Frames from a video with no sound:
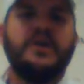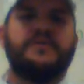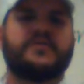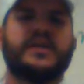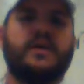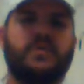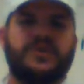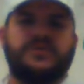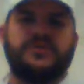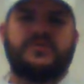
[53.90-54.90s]
First thing I
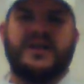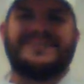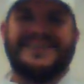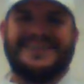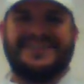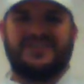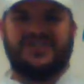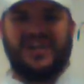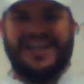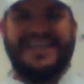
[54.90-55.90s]
want to address is
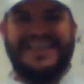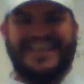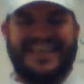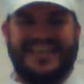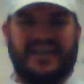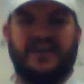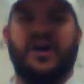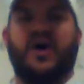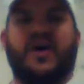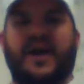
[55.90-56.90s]
checking in,
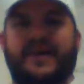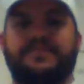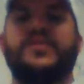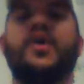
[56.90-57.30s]
all right?